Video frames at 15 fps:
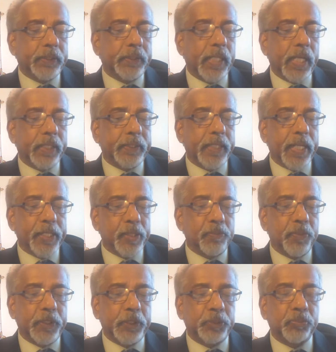than the
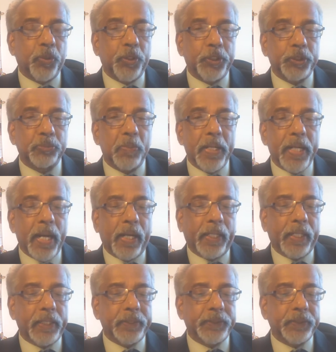antibodies produced by
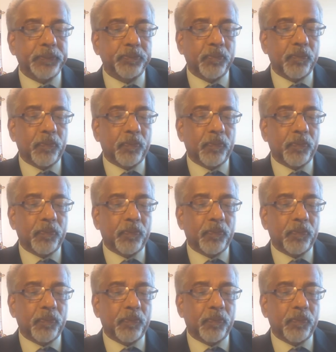adults